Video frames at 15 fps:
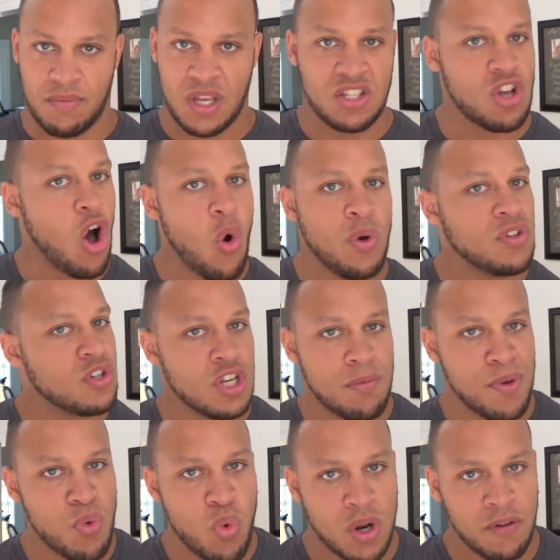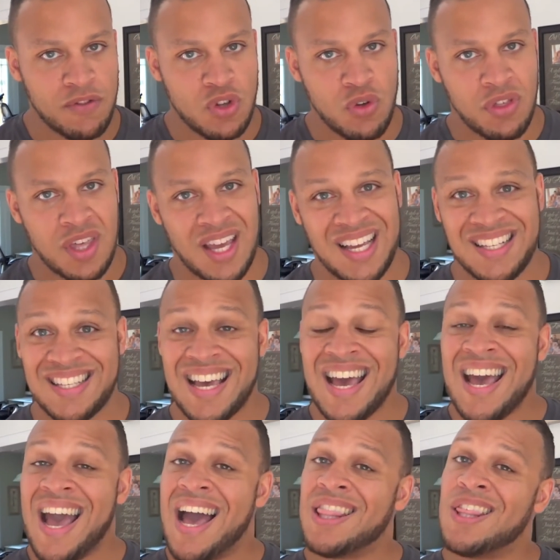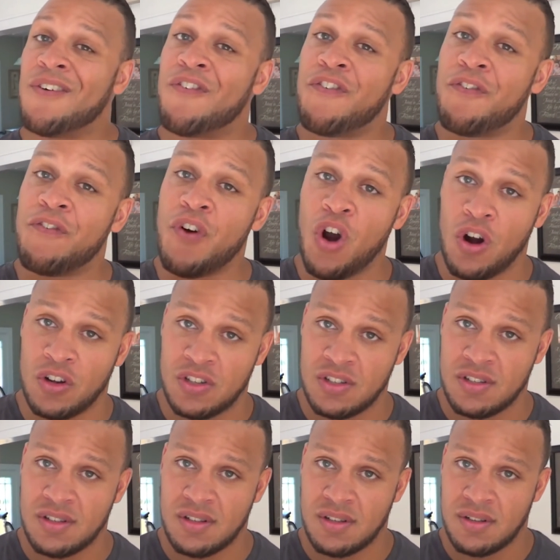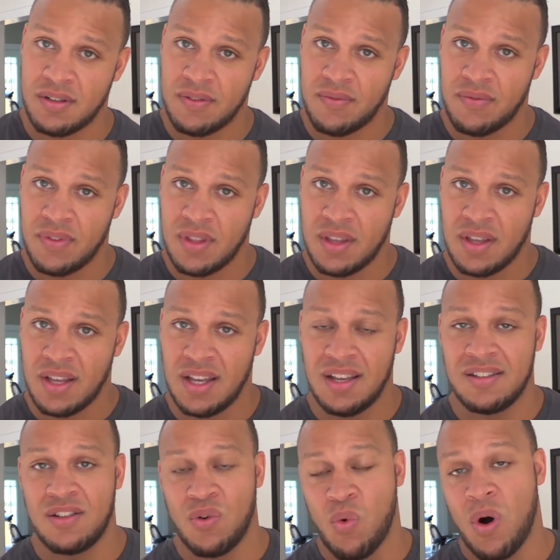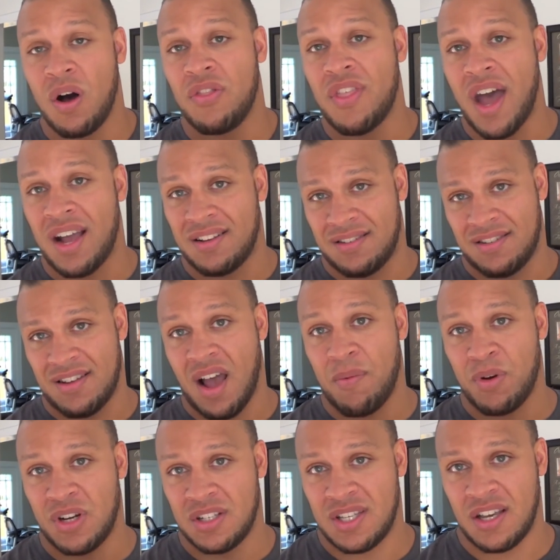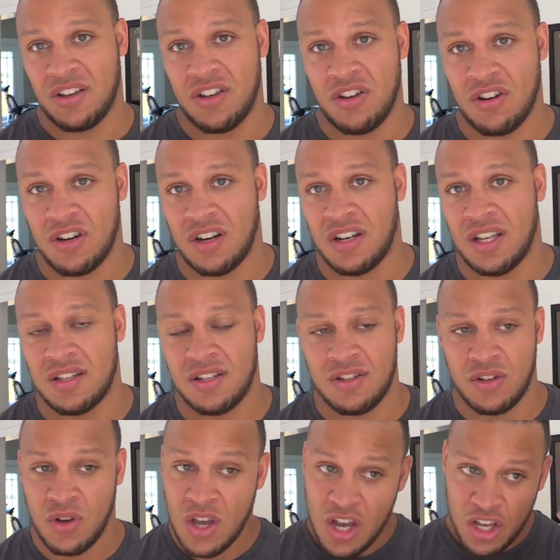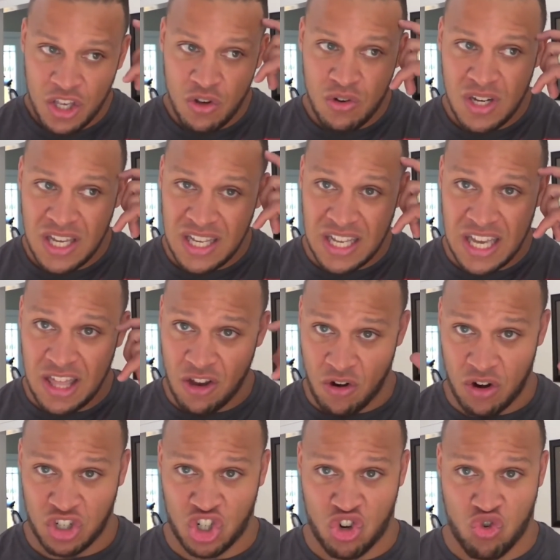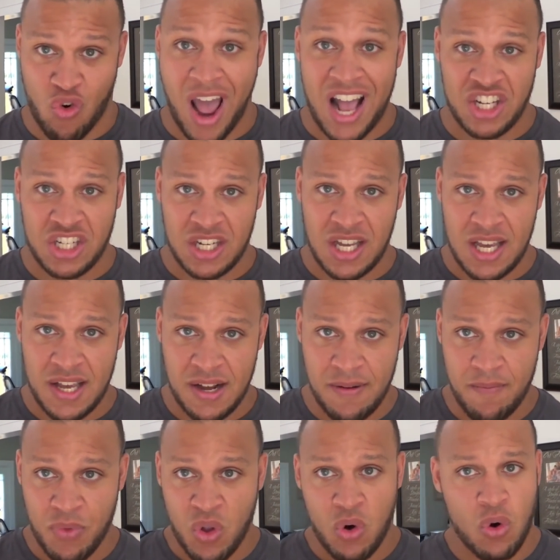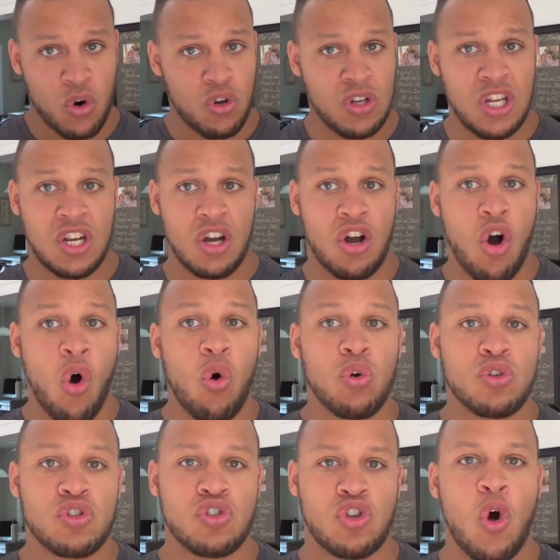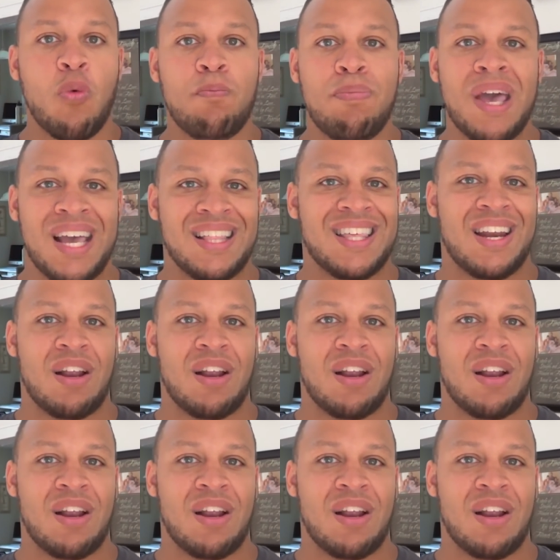It's always going to be one of two things. And the first is the one that I'm going to tell you you're going to need to do. You need either a tragedy or you need a goal so big